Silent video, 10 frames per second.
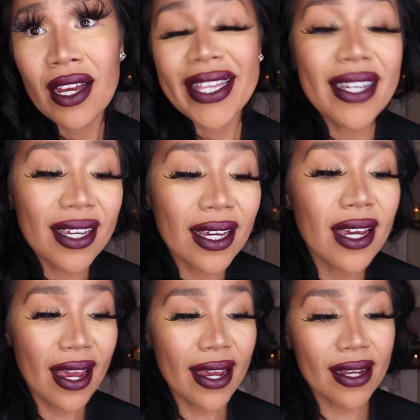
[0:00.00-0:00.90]
The key
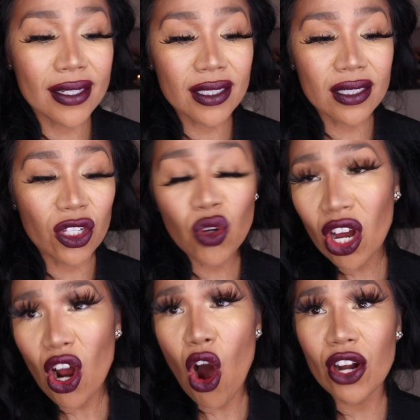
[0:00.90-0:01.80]
is you
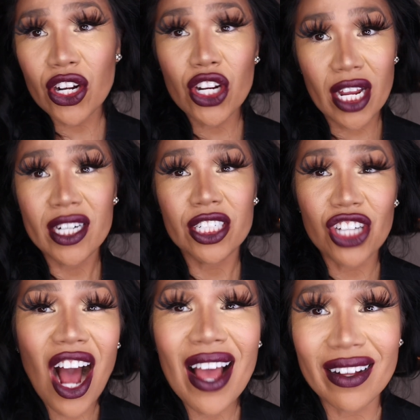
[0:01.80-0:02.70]
gotta honor your inner
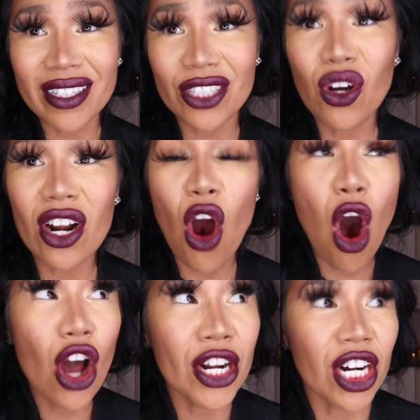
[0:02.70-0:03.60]
child. You gotta
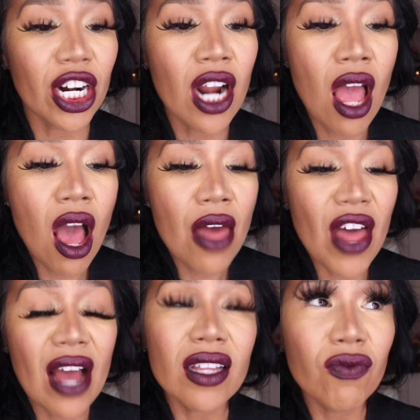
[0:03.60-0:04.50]
honor
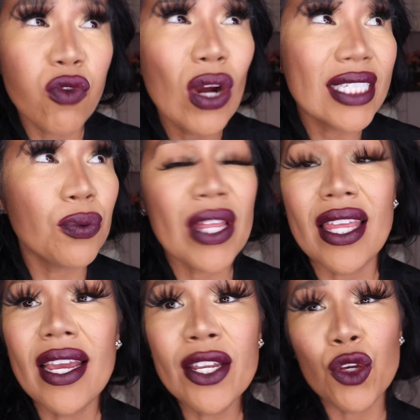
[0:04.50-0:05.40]
that voice
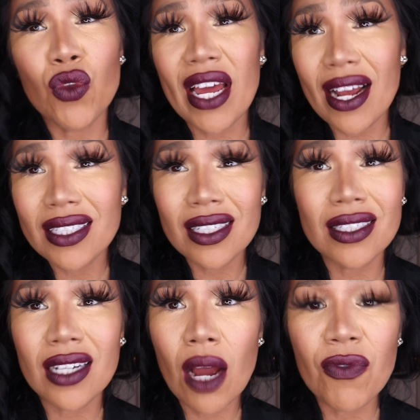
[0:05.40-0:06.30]
within you that has to
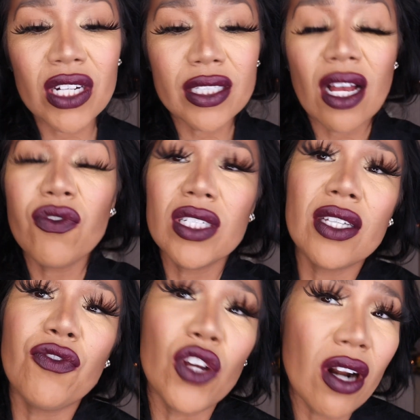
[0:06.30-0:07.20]
stick up for yourself.
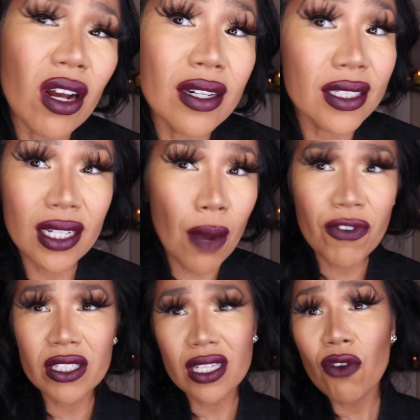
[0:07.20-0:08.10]
Because if you're not gonna stick up
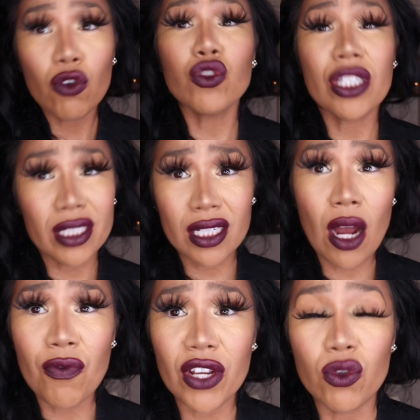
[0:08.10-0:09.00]
for yourself, who's gonna stick
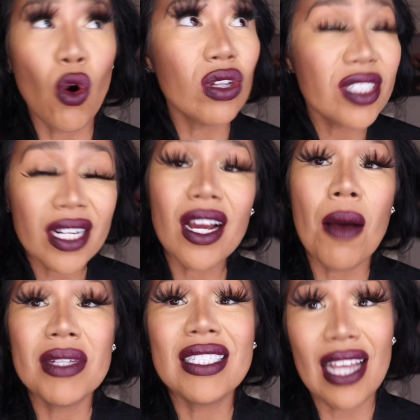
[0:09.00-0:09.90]
up for you? No one's gonna
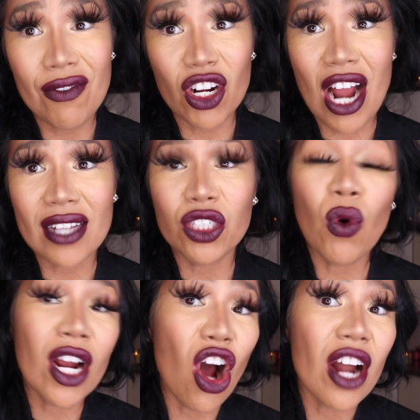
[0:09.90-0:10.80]
come and save your ass.
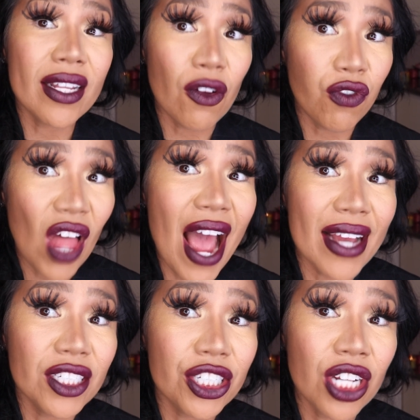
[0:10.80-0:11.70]
You are God in the
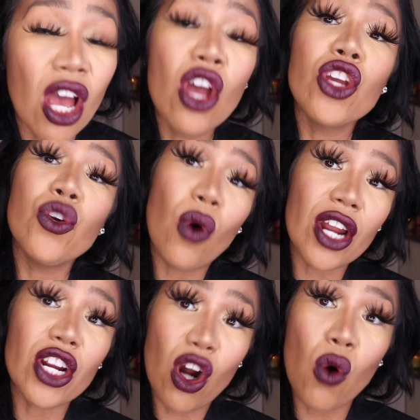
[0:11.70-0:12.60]
flesh. You
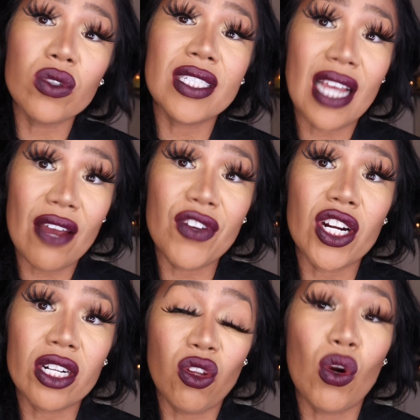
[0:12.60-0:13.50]
are your own
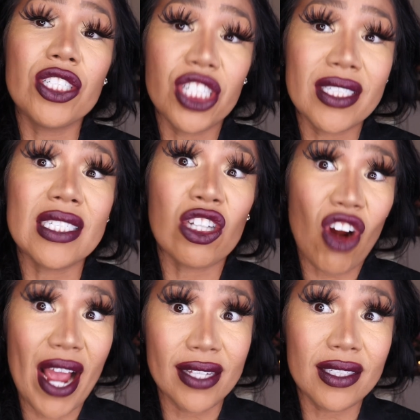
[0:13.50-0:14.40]
savior and Lord Jesus
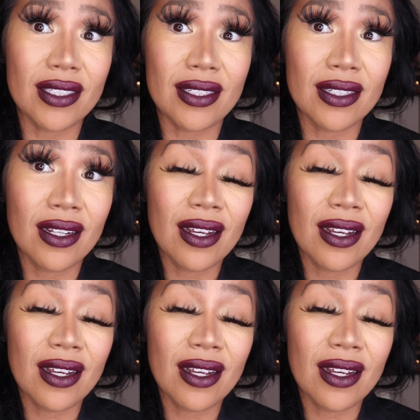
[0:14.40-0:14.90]
Christ.